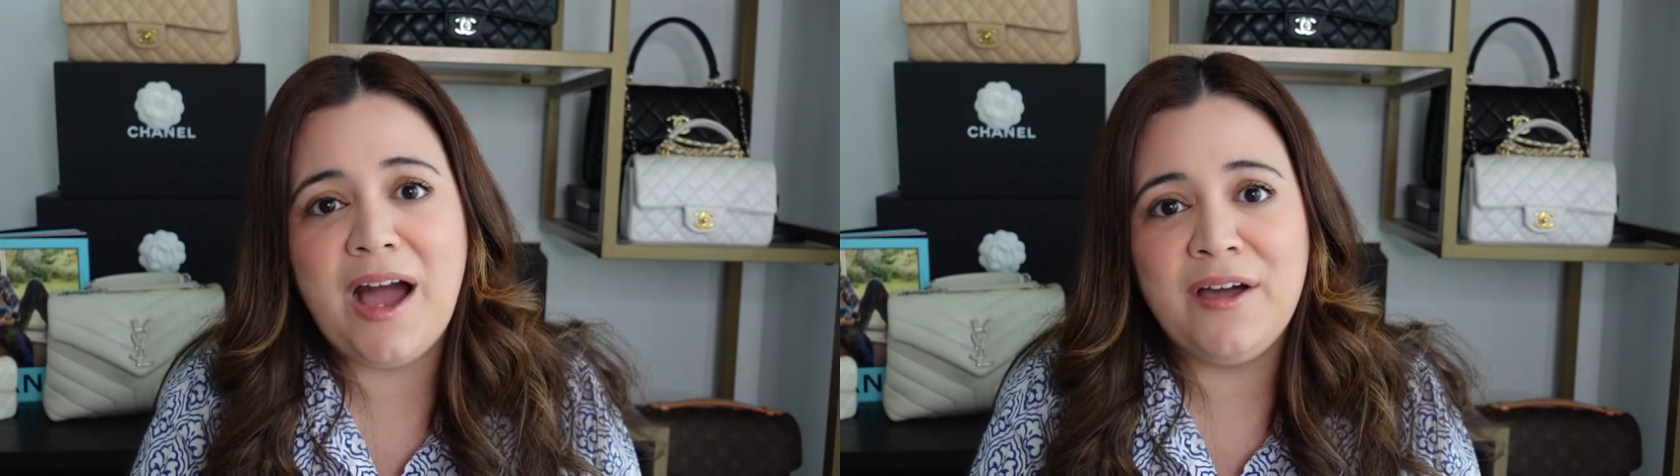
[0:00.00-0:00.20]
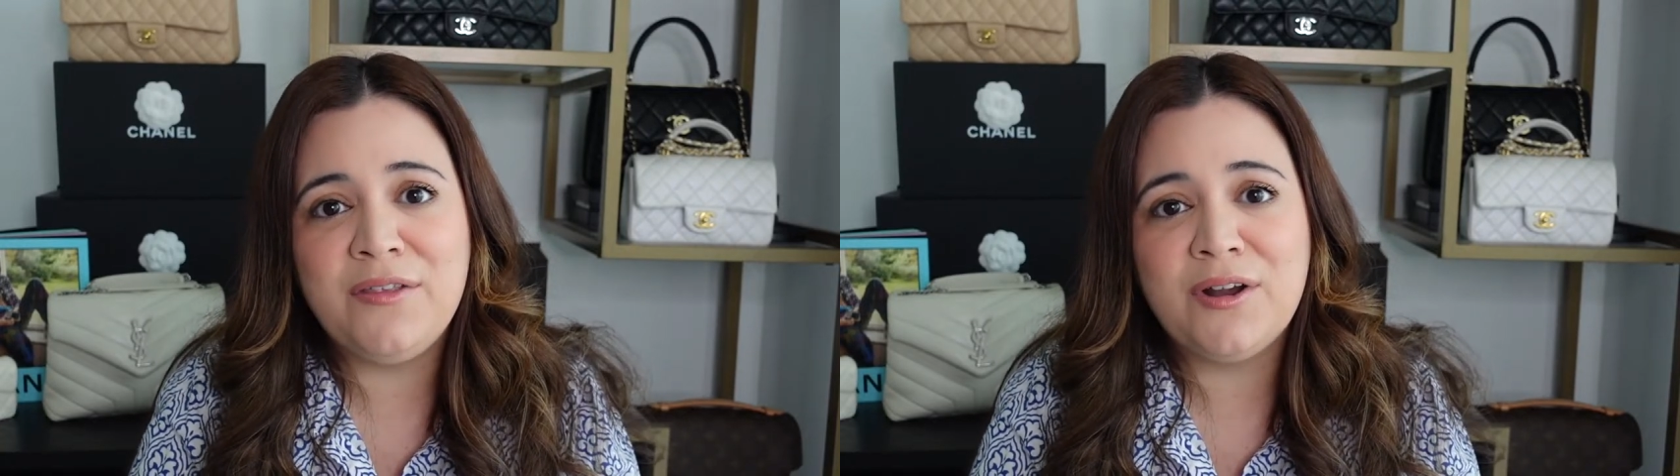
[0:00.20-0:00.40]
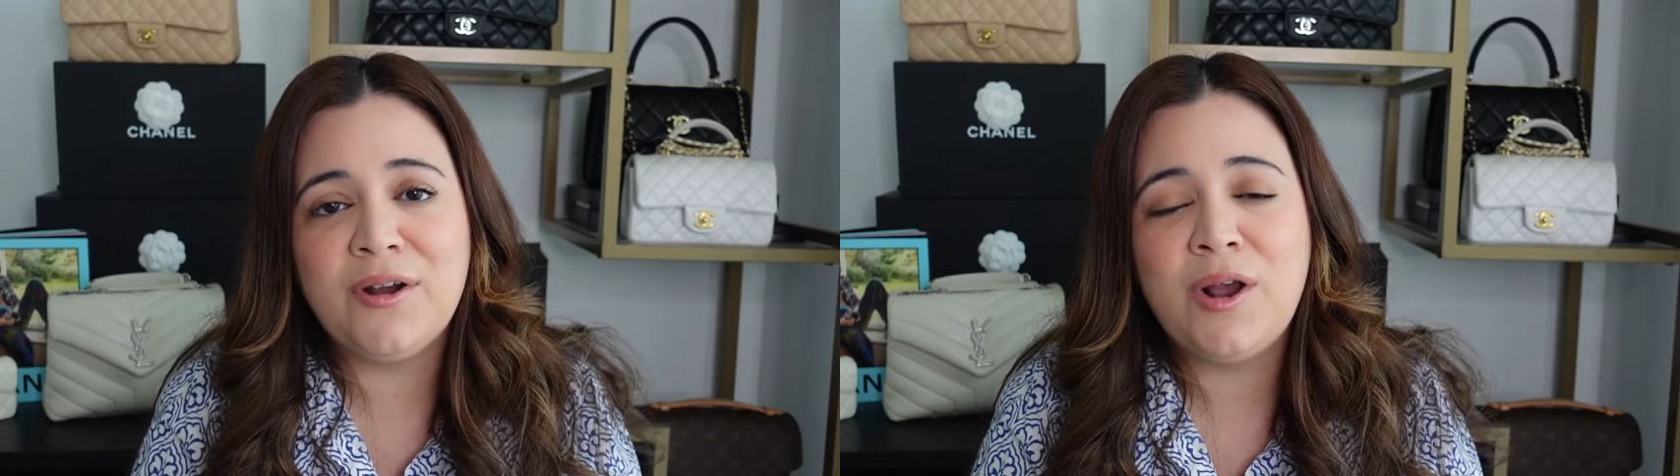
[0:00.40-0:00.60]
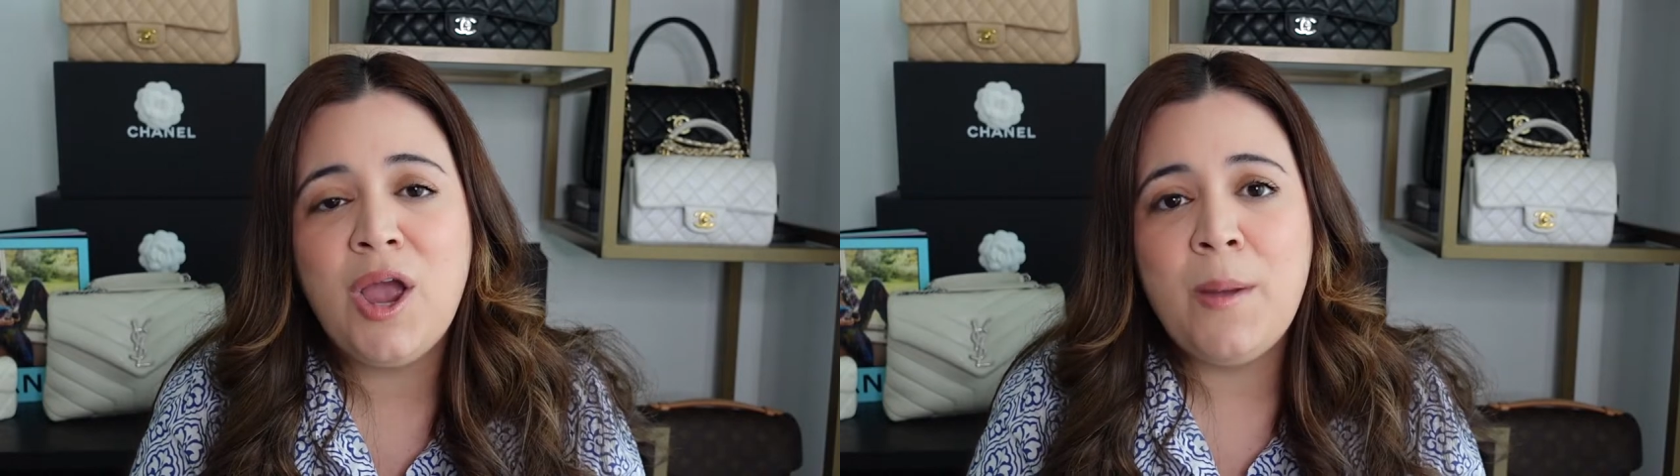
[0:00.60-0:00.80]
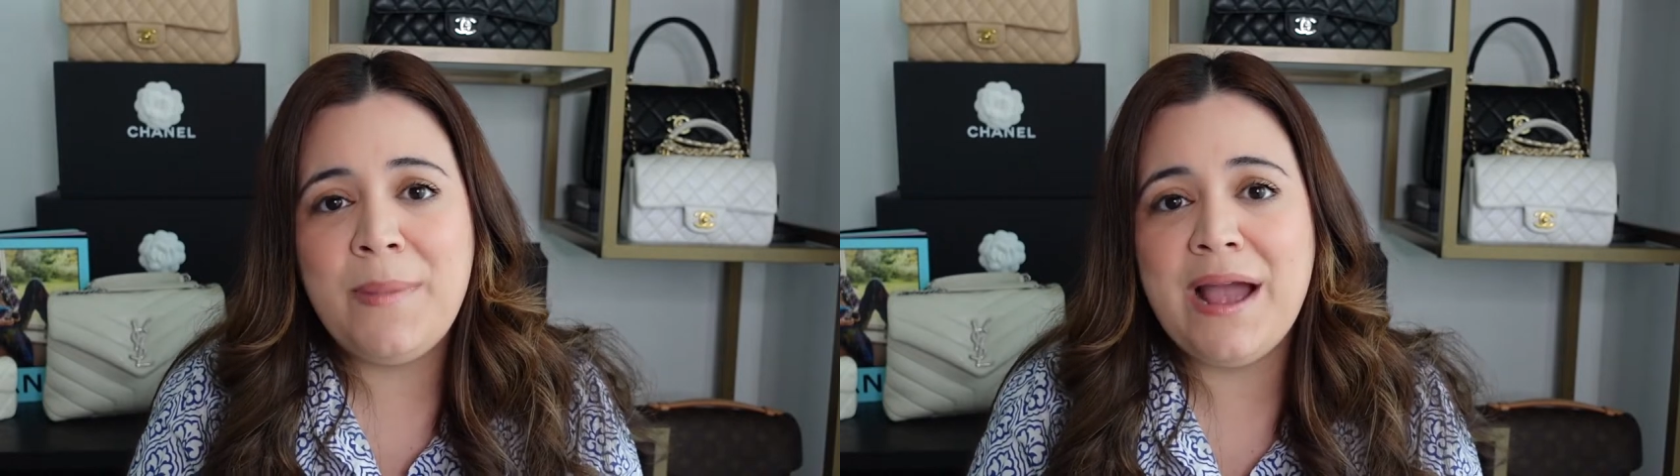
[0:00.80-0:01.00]
other
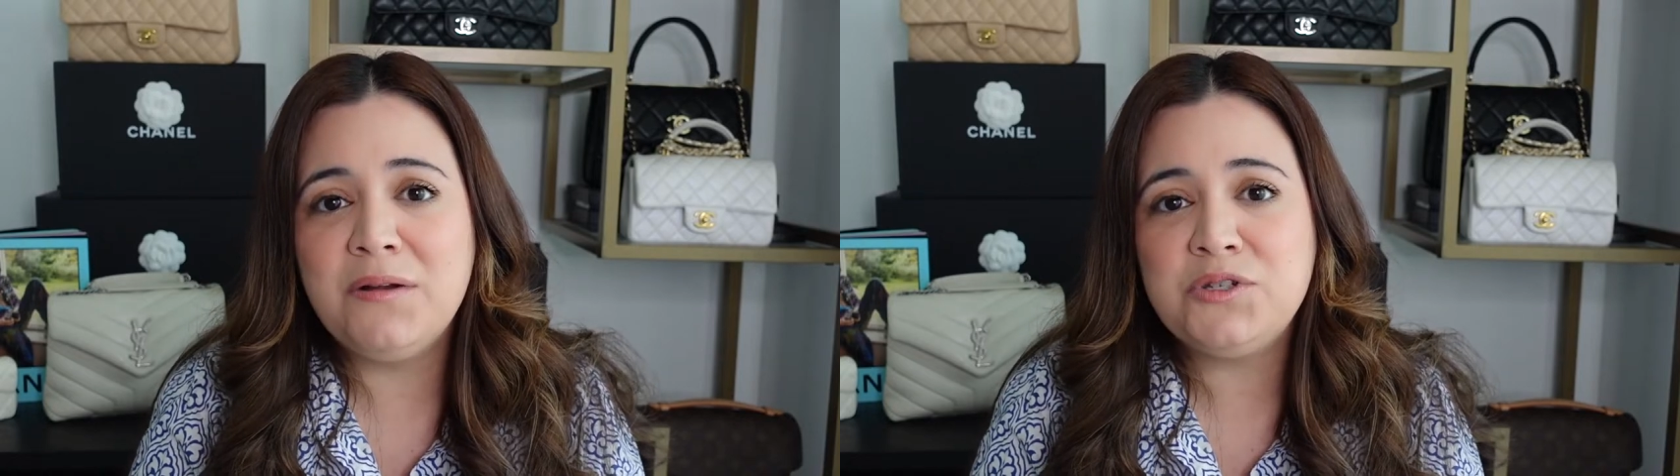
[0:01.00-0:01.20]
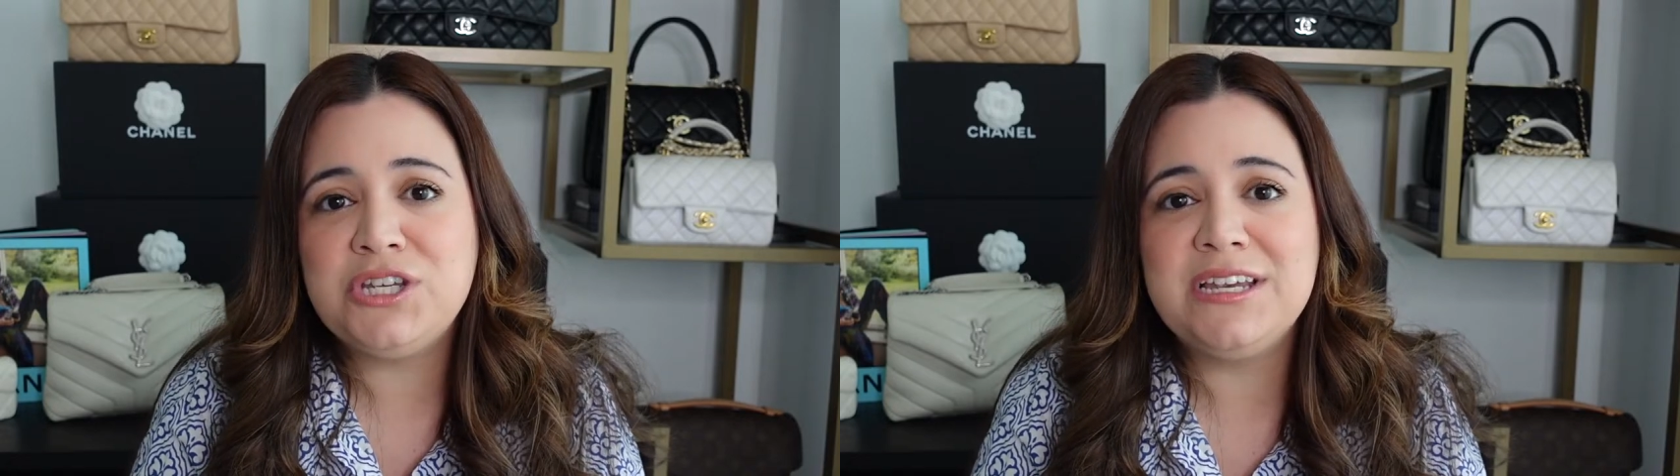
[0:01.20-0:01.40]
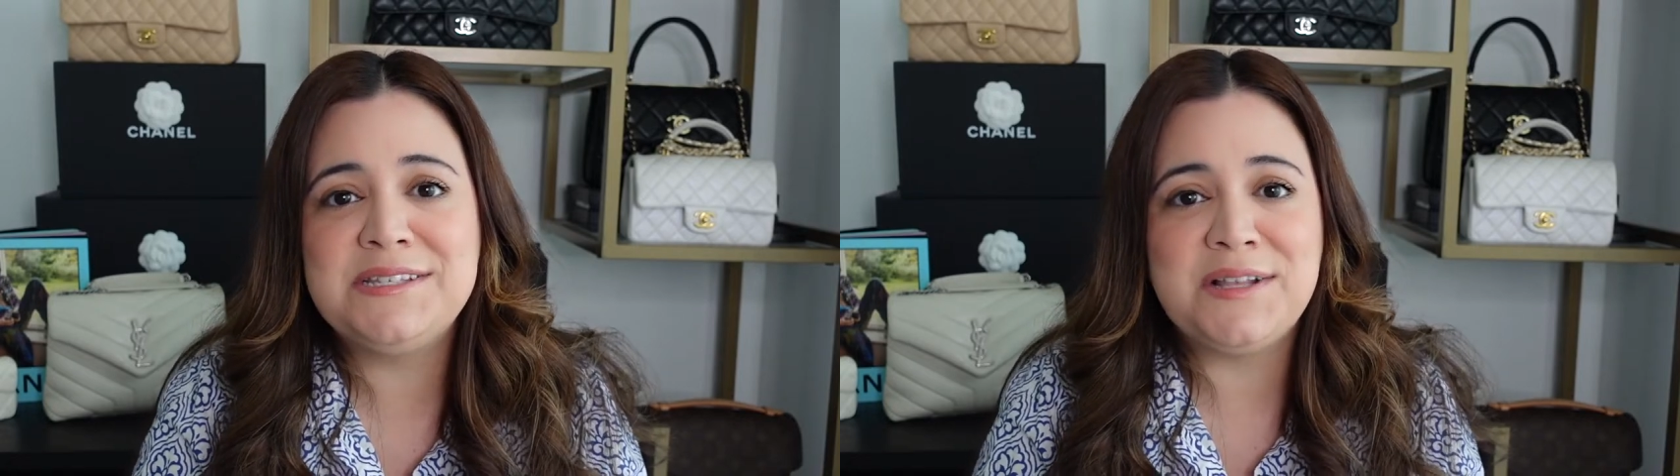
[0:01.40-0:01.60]
pouches,